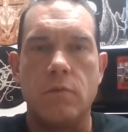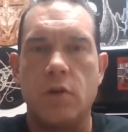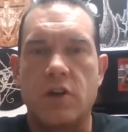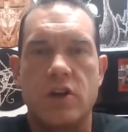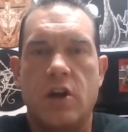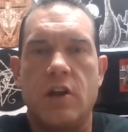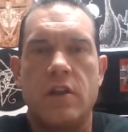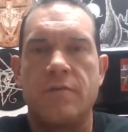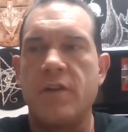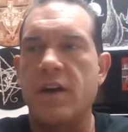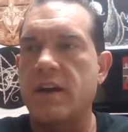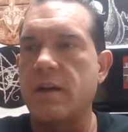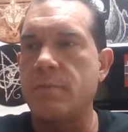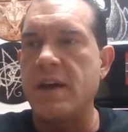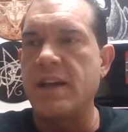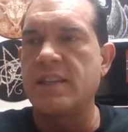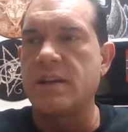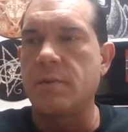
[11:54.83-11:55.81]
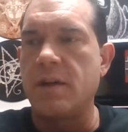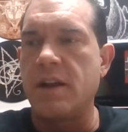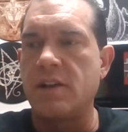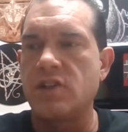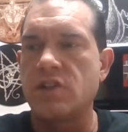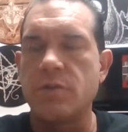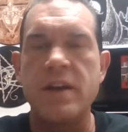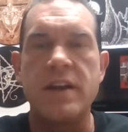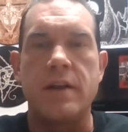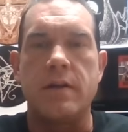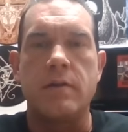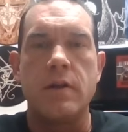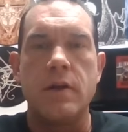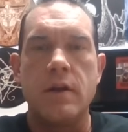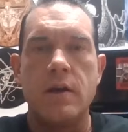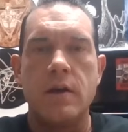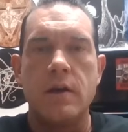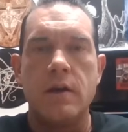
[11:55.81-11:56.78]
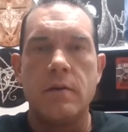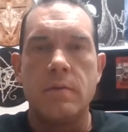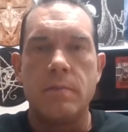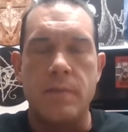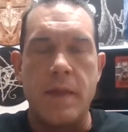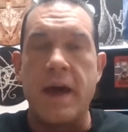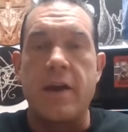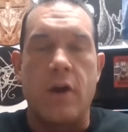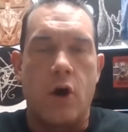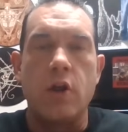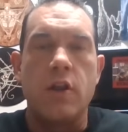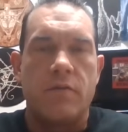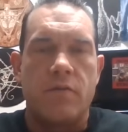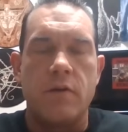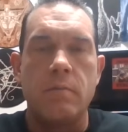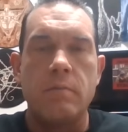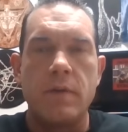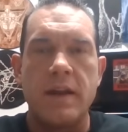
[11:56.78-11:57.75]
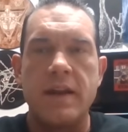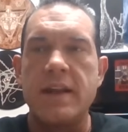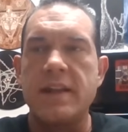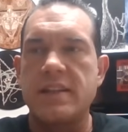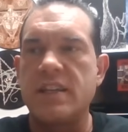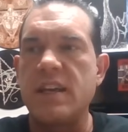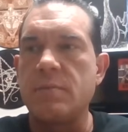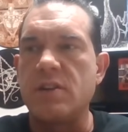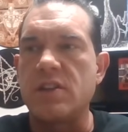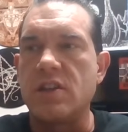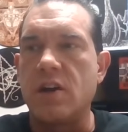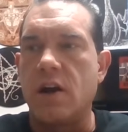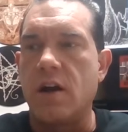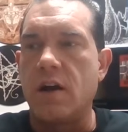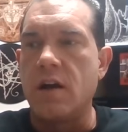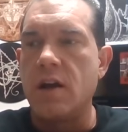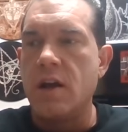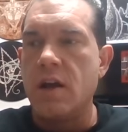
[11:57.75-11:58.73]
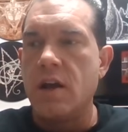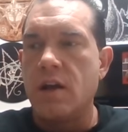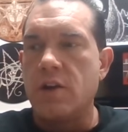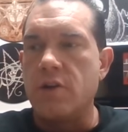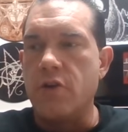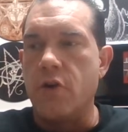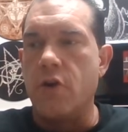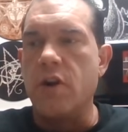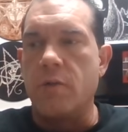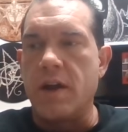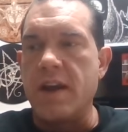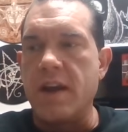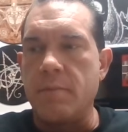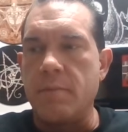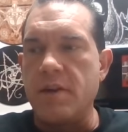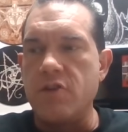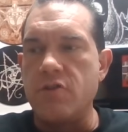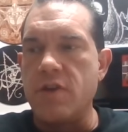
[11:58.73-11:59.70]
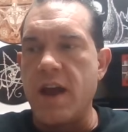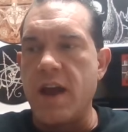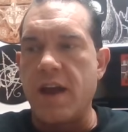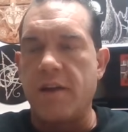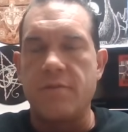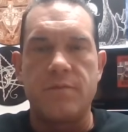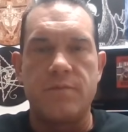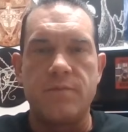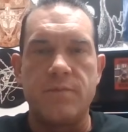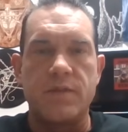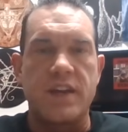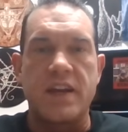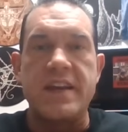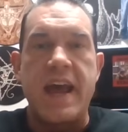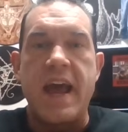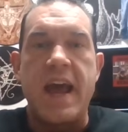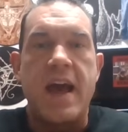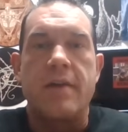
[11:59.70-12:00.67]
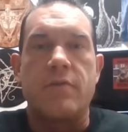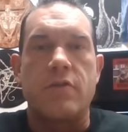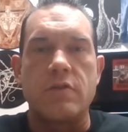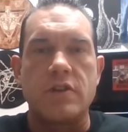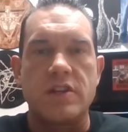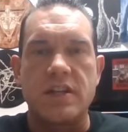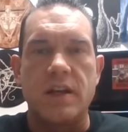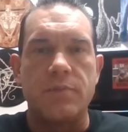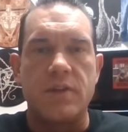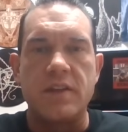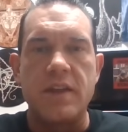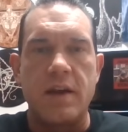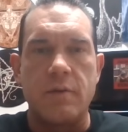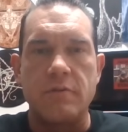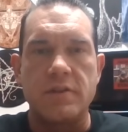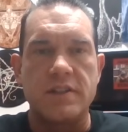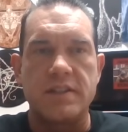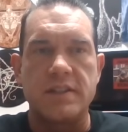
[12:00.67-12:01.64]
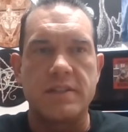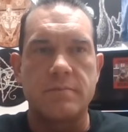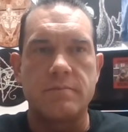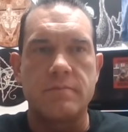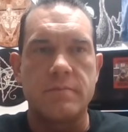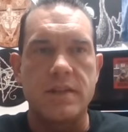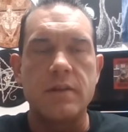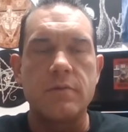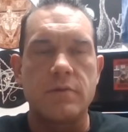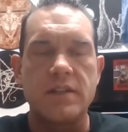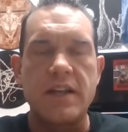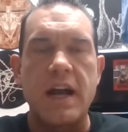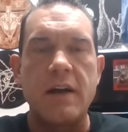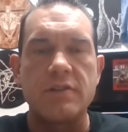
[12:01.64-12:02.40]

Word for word: Look at all the fucking bands coming out of Sweden. Not all of them. And then same with uh, Norway. I mean, you'd have Cadaver or something that was that was